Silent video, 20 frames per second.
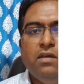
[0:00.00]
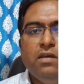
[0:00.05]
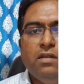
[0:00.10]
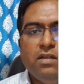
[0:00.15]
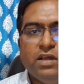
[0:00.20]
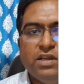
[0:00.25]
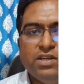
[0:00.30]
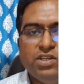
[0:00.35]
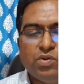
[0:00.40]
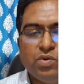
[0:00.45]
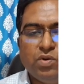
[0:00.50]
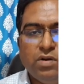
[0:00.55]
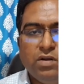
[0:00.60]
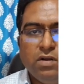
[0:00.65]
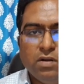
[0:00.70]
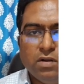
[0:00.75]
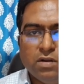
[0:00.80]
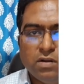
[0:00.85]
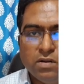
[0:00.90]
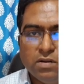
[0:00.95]
They
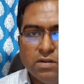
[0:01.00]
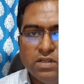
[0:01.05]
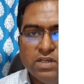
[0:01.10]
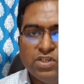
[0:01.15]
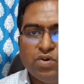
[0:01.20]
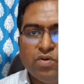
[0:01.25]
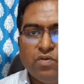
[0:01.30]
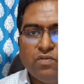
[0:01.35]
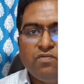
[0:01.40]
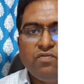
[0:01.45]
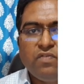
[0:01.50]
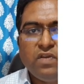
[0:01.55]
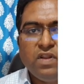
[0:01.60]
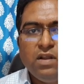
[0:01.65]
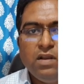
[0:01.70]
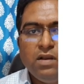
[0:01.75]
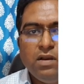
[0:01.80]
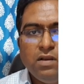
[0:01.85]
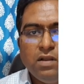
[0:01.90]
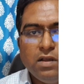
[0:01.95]
should
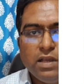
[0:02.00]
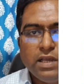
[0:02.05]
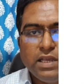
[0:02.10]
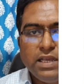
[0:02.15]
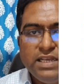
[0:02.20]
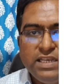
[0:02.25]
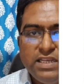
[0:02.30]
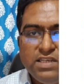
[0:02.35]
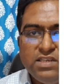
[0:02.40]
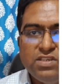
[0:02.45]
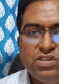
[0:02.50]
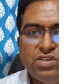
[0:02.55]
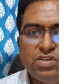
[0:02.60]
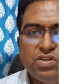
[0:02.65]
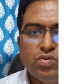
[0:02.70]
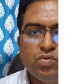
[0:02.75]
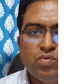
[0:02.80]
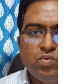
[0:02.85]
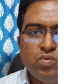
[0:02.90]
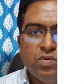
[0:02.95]
feel ease
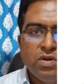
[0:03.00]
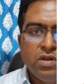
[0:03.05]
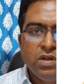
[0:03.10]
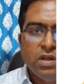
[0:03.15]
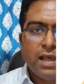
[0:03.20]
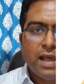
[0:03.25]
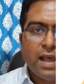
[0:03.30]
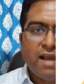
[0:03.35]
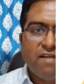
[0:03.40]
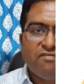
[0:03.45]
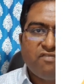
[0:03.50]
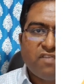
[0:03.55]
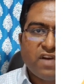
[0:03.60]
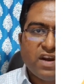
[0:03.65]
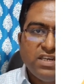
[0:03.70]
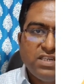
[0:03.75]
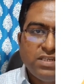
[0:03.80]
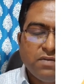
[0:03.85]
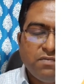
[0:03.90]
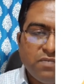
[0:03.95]
to have
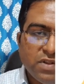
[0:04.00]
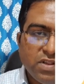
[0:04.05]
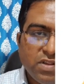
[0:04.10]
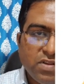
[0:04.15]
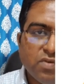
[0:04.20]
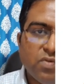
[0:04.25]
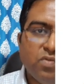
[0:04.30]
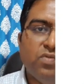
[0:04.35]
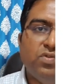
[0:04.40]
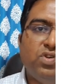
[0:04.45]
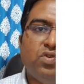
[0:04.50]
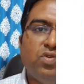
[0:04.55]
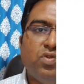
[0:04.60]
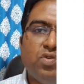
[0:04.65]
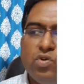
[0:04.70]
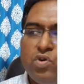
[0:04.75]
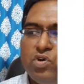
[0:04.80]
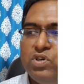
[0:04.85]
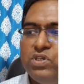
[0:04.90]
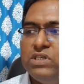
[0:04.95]
friendship with you. So
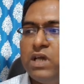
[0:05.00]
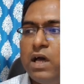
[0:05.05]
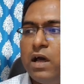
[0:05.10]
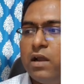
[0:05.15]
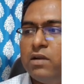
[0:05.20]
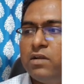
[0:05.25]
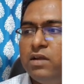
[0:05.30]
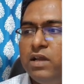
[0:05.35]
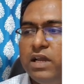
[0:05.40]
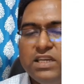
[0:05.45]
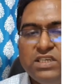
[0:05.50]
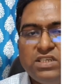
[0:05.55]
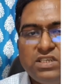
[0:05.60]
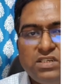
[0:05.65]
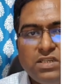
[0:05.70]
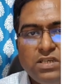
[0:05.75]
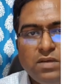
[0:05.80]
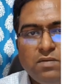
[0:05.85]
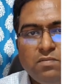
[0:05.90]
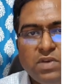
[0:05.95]
those are
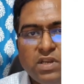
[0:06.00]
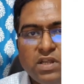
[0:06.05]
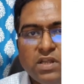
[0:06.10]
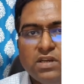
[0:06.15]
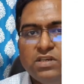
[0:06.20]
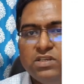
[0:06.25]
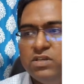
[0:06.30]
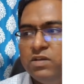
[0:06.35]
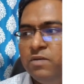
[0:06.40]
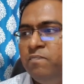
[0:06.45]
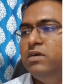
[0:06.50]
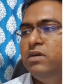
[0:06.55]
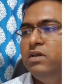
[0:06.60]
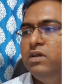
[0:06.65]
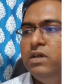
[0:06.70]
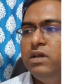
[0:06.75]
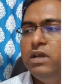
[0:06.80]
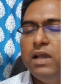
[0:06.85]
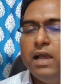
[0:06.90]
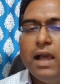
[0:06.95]
esteem needs.
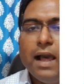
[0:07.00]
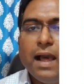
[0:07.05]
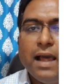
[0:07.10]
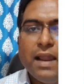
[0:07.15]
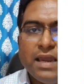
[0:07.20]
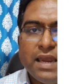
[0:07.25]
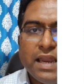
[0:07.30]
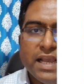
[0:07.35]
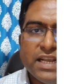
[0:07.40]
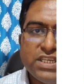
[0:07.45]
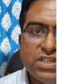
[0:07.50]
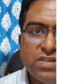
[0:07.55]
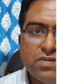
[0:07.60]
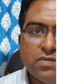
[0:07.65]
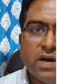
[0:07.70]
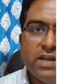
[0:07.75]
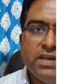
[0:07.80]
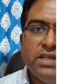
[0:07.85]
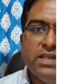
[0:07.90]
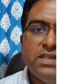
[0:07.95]
And next
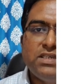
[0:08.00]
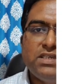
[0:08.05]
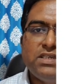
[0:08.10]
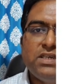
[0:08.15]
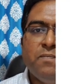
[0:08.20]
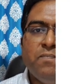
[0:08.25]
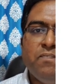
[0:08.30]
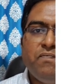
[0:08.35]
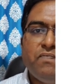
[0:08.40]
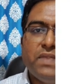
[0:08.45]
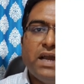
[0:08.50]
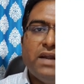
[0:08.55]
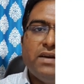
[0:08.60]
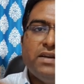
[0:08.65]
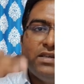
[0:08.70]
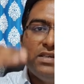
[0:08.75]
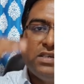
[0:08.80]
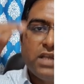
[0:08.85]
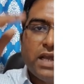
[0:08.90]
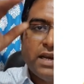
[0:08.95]
one is, that
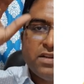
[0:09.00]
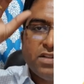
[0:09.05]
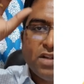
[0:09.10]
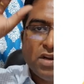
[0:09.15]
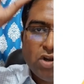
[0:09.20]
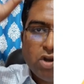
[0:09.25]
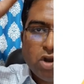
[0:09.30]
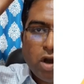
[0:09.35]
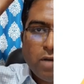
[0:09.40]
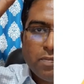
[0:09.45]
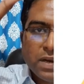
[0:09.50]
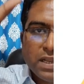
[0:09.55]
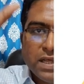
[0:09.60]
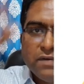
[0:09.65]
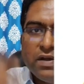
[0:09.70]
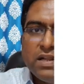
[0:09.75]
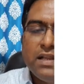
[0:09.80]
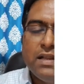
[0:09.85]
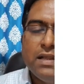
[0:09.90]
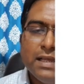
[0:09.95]
is at the top
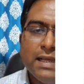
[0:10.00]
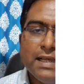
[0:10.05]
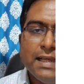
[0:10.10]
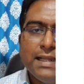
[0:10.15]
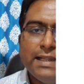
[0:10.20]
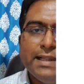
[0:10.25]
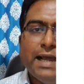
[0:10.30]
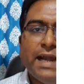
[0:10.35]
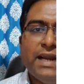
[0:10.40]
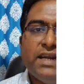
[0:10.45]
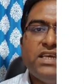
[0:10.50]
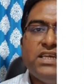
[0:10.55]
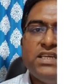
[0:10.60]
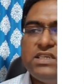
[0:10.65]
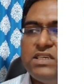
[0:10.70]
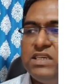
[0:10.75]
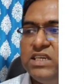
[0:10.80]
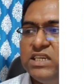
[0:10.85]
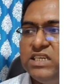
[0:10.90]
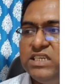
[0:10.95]
level, that
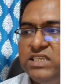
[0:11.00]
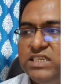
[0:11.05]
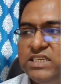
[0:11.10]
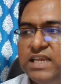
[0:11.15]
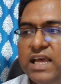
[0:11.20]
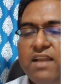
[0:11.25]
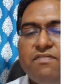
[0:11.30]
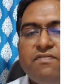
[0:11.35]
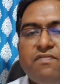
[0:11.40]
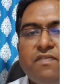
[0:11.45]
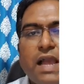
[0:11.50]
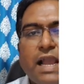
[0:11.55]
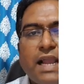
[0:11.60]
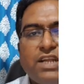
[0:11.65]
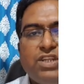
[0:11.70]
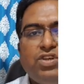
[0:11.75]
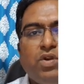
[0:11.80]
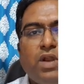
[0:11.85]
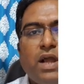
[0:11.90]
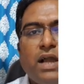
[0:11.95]
is
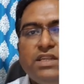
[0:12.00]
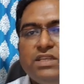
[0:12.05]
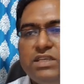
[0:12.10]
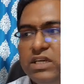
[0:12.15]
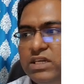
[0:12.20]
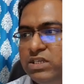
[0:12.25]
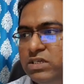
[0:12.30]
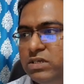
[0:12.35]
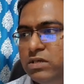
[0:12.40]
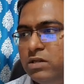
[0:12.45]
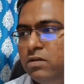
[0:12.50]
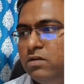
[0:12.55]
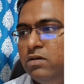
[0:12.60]
self-actualization,